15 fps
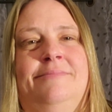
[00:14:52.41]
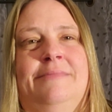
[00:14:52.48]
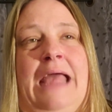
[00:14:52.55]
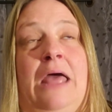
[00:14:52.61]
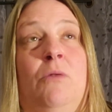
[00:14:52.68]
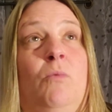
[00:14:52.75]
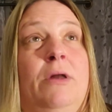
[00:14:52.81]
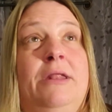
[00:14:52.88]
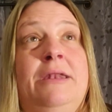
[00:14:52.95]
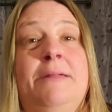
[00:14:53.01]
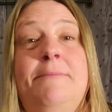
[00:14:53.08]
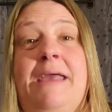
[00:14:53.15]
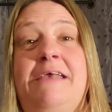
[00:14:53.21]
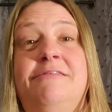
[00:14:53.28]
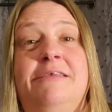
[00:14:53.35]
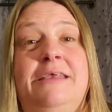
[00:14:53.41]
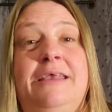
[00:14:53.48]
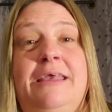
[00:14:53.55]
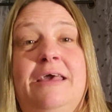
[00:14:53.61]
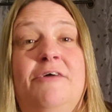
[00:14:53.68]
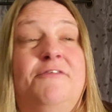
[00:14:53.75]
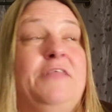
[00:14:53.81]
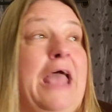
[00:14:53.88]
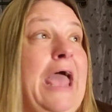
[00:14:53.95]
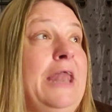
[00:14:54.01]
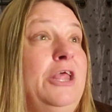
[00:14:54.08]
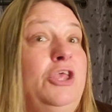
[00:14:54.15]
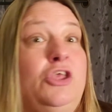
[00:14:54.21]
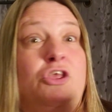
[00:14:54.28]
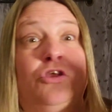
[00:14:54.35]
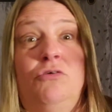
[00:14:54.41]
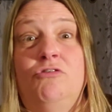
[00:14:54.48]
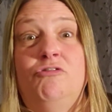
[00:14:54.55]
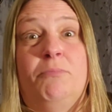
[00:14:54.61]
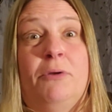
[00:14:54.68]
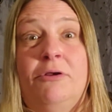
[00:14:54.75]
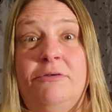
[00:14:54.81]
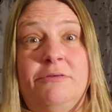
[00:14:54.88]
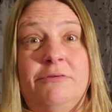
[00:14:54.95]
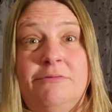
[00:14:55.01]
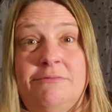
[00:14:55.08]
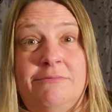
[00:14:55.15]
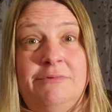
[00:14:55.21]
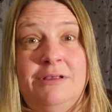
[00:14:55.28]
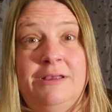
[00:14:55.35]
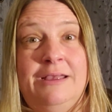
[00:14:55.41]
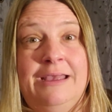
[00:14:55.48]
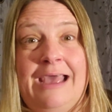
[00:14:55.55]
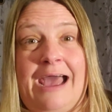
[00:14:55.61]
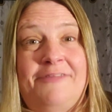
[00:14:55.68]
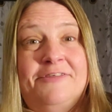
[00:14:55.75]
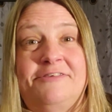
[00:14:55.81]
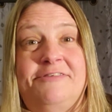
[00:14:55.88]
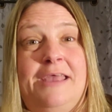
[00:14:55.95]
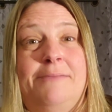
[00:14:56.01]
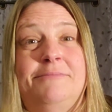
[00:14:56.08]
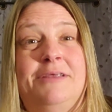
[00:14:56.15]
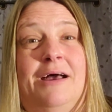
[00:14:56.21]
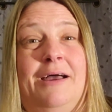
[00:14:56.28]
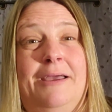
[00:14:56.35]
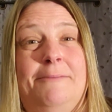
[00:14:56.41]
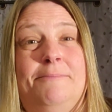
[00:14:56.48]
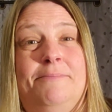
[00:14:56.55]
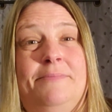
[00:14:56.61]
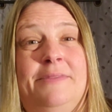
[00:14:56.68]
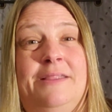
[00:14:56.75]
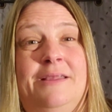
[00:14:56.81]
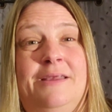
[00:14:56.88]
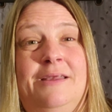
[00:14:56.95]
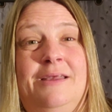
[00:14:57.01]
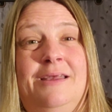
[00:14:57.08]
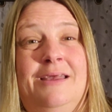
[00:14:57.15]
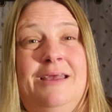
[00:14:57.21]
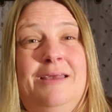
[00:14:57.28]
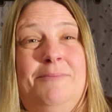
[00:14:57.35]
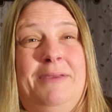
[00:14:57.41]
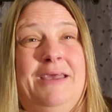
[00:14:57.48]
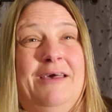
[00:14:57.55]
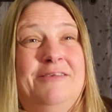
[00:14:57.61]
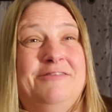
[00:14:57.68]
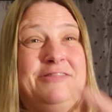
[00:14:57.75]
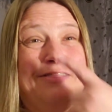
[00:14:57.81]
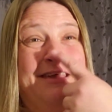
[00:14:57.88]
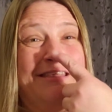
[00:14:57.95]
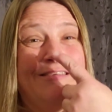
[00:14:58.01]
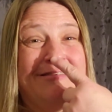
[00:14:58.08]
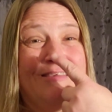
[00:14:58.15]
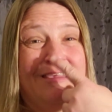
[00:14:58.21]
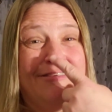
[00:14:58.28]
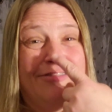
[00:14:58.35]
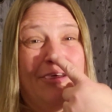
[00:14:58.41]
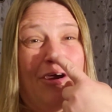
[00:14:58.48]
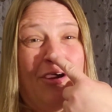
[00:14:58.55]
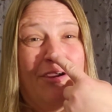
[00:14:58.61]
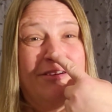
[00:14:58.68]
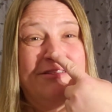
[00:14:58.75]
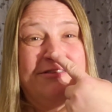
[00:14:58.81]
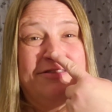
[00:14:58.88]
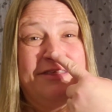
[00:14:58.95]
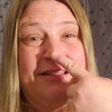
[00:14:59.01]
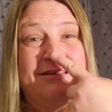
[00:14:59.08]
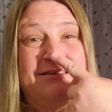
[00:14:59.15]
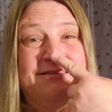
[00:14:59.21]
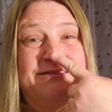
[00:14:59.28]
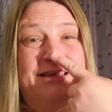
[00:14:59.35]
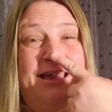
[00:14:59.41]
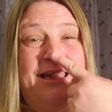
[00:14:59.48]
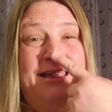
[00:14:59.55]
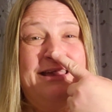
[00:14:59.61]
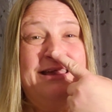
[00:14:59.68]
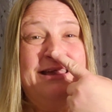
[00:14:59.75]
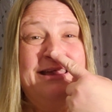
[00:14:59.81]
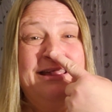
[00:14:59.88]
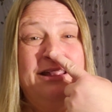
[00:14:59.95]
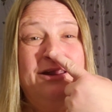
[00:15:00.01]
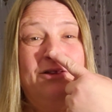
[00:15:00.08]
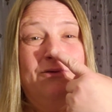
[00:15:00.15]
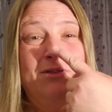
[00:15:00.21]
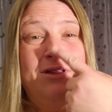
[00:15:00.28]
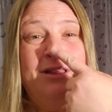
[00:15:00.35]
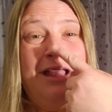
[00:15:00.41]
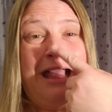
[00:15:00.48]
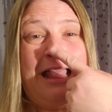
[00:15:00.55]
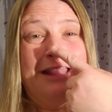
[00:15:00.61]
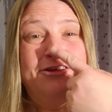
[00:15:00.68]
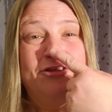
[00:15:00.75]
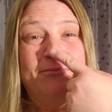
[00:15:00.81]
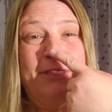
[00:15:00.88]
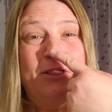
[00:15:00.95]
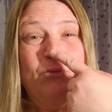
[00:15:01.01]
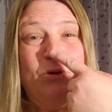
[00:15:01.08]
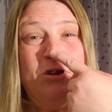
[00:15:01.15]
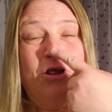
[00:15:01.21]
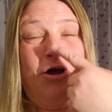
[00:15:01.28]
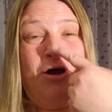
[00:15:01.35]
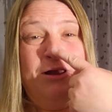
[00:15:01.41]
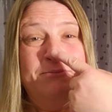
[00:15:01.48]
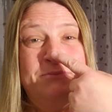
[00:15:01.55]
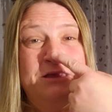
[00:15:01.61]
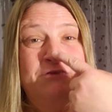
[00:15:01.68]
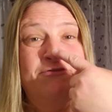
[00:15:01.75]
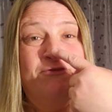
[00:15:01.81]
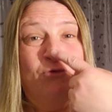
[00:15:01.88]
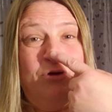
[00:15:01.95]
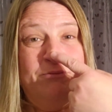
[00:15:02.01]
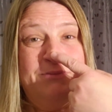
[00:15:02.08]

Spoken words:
And what an amazing gift and a huge burden at the same time, Because this is the hardest thing to say. I do my work on me, for